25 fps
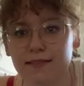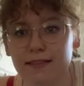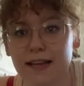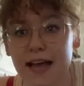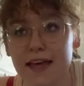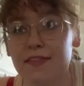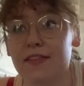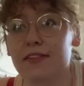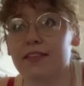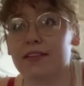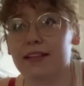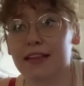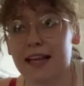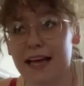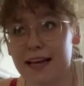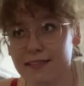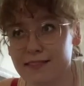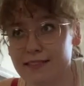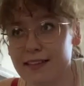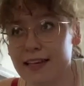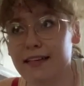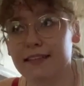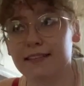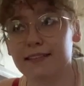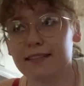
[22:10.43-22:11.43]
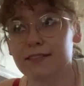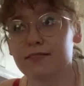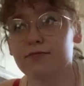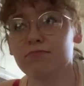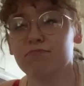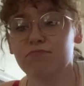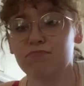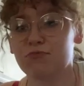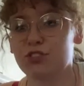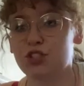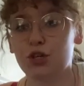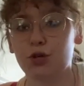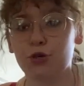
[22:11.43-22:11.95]
And the last like
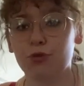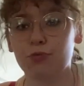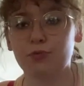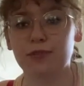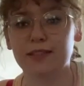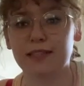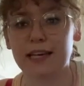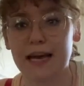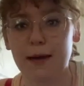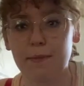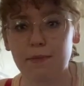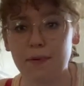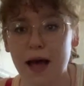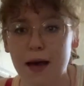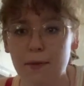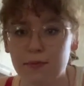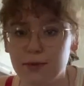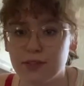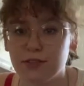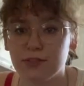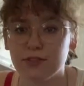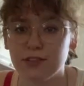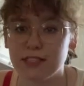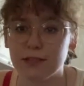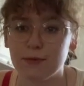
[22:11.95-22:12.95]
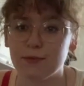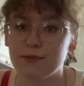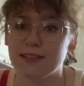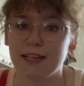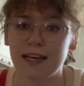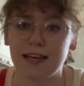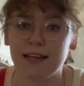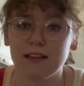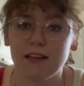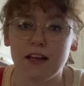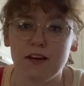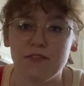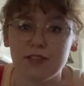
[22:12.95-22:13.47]
two episodes, it was
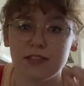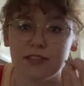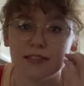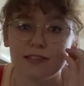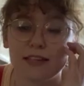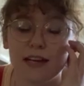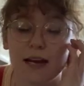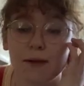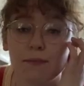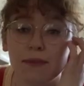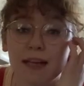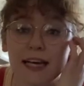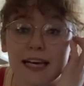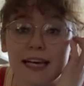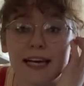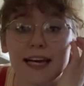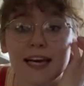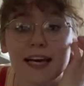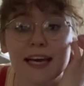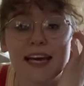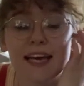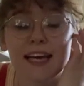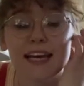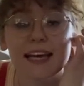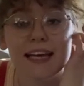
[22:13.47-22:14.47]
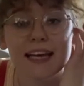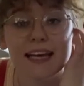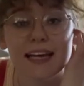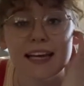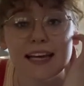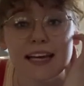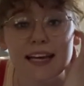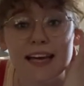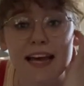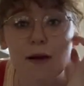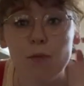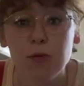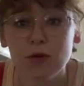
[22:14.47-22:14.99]
like lovers. And I'm like,
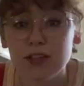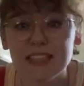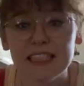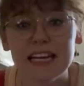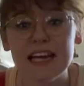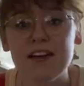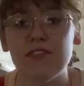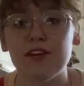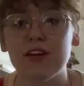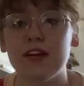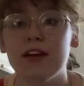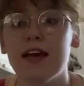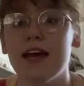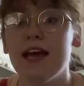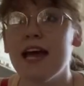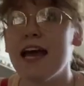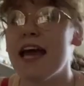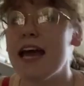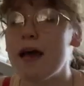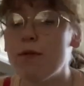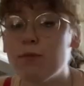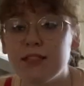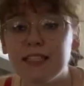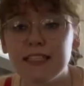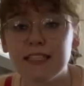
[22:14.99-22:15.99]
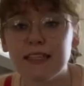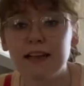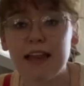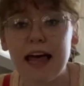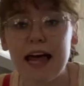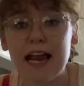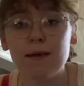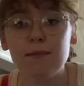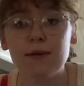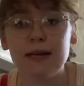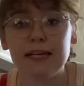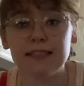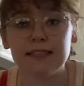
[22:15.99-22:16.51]
it wasn't even, it was still
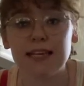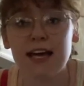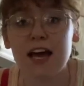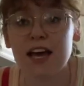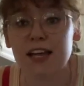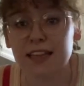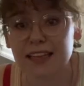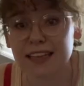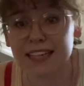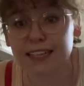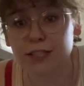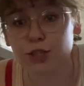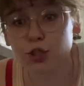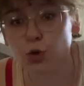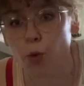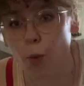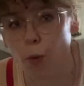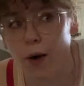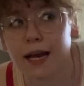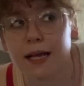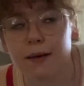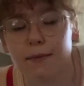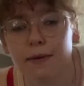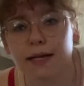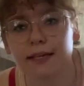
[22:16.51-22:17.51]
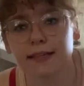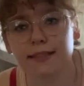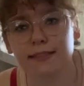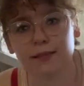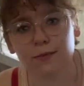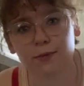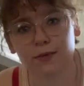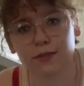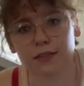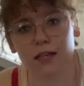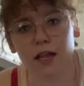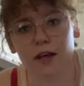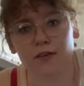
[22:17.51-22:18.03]
enemies. In the last 20 minutes, it
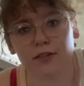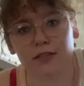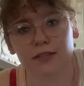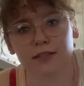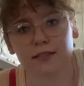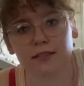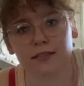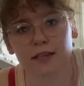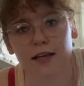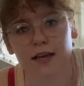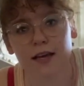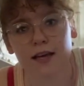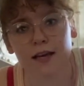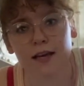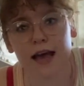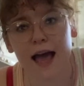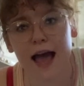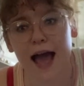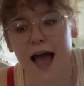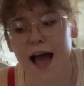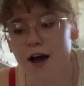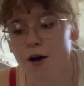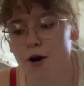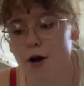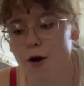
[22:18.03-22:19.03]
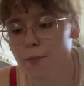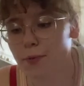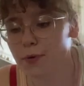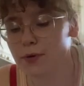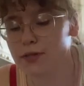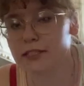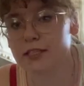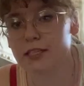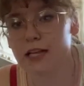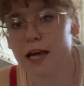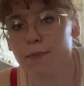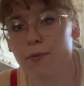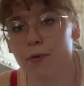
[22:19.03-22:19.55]
was lovers. Up
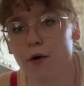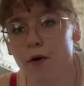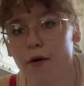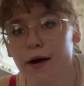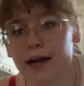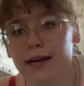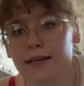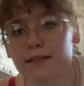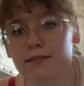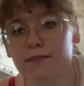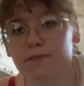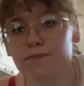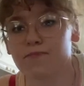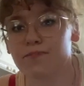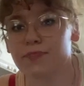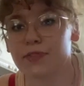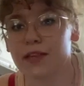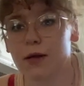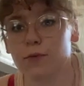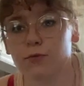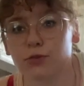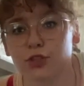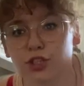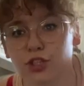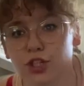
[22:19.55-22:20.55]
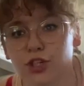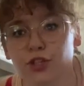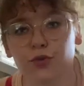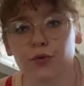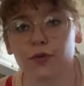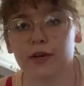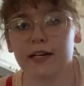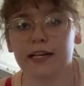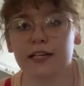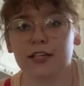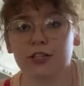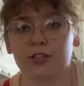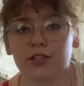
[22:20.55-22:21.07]
until that point, they were just
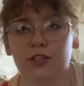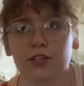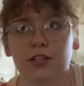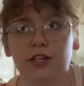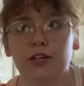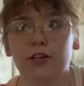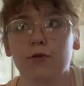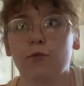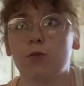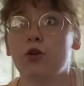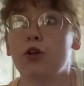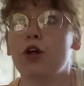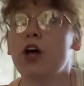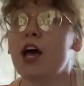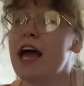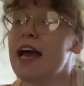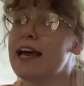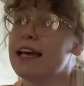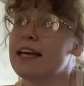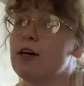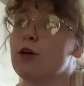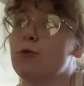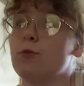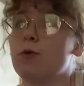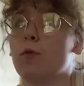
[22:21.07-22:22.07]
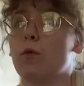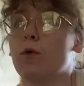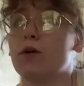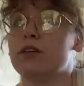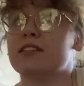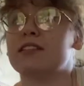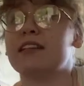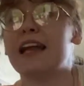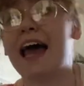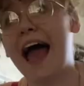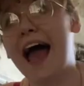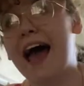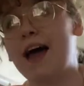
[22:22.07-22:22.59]
annoyed at each other. Well, Gilbert
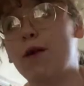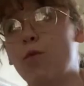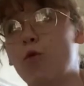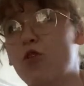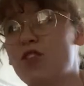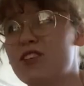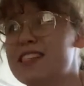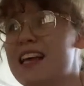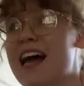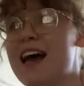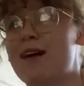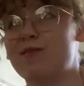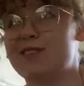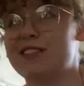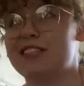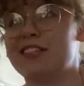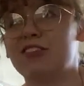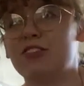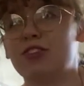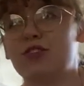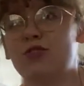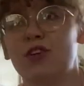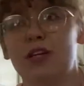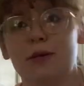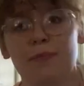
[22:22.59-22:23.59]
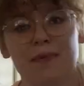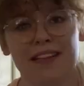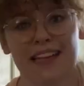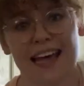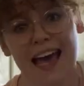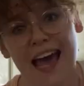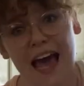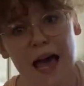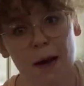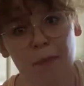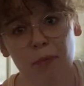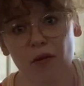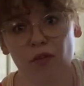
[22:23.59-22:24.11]
wasn't, Anne was. Anne's still annoyed about the
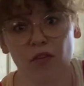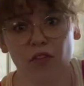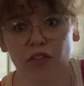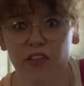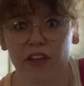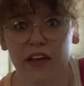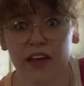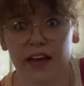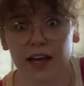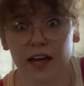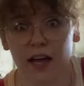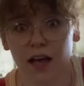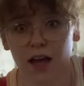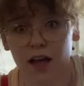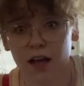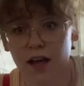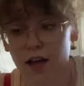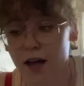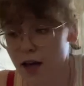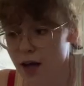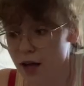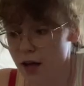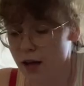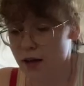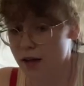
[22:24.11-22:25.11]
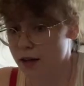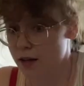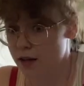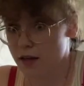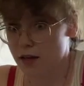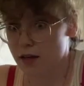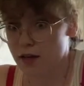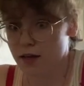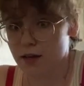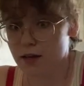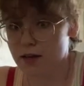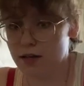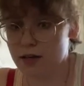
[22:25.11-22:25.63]
hair pull thing.
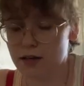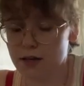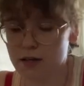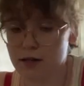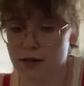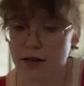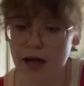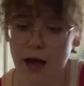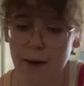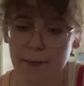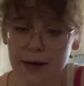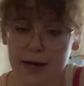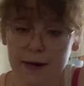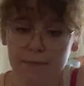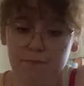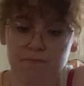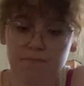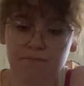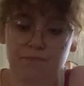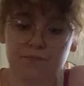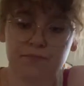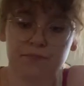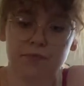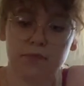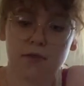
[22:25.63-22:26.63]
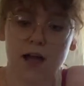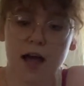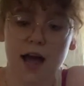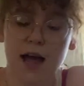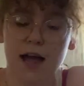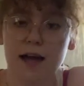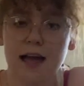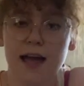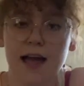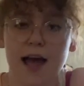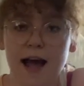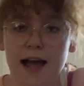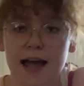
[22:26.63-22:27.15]
I mean,
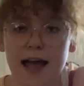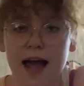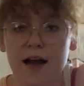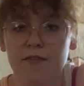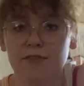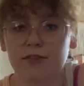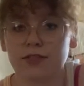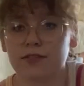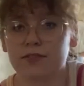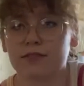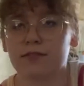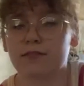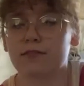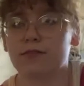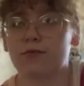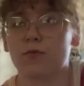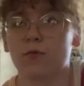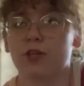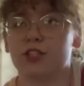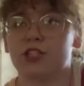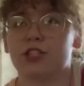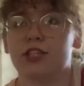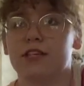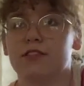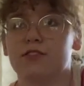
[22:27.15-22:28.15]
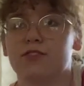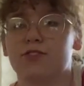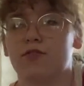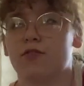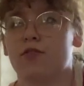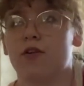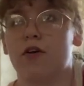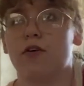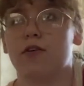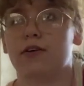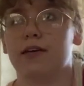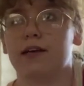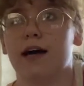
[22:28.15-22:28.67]
I haven't watched it in so
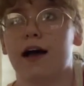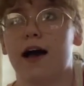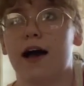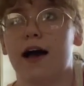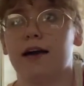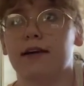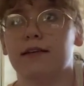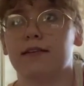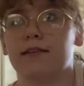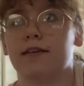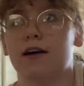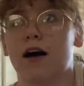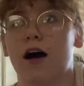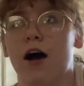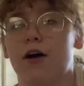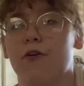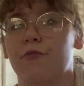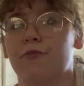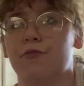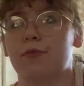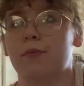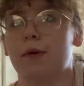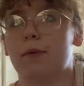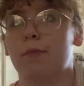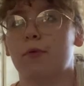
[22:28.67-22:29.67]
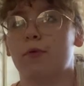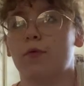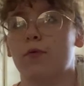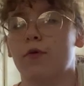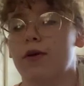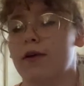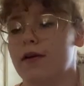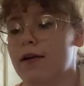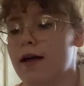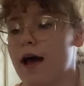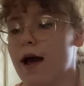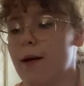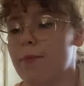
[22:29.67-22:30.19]
long. I can't remember
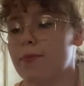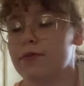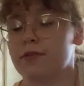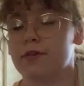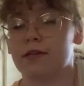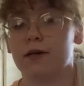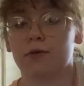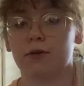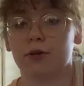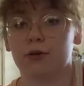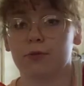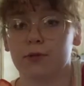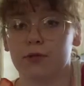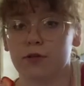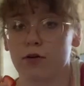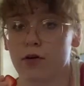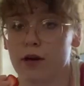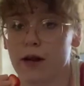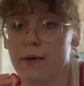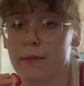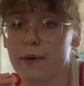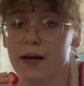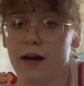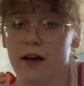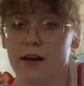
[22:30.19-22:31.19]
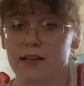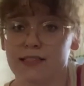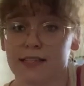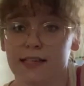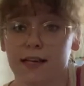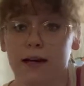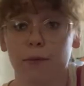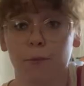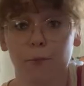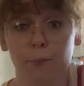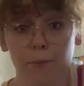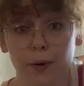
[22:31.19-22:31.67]
what happened. I could be talking out my ass here.